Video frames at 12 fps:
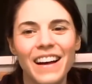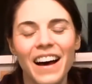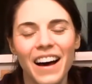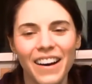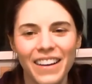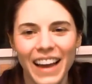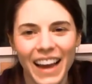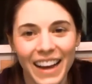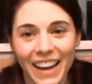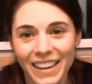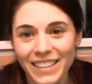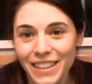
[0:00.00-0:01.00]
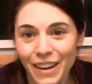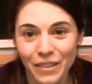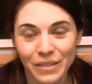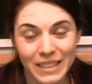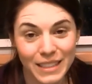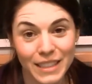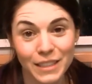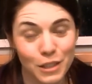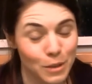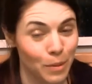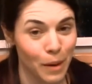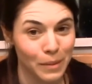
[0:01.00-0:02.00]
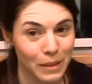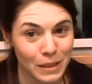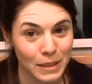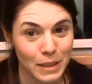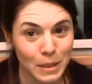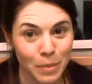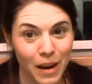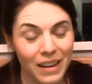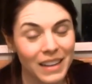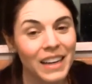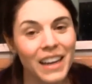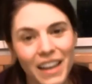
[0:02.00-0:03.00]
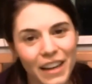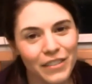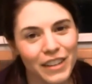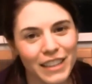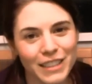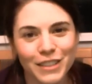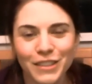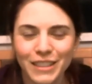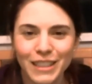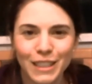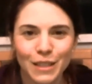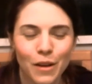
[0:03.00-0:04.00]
Okay, I got a dog whistling. She probably needs to potty. If you guys enjoyed this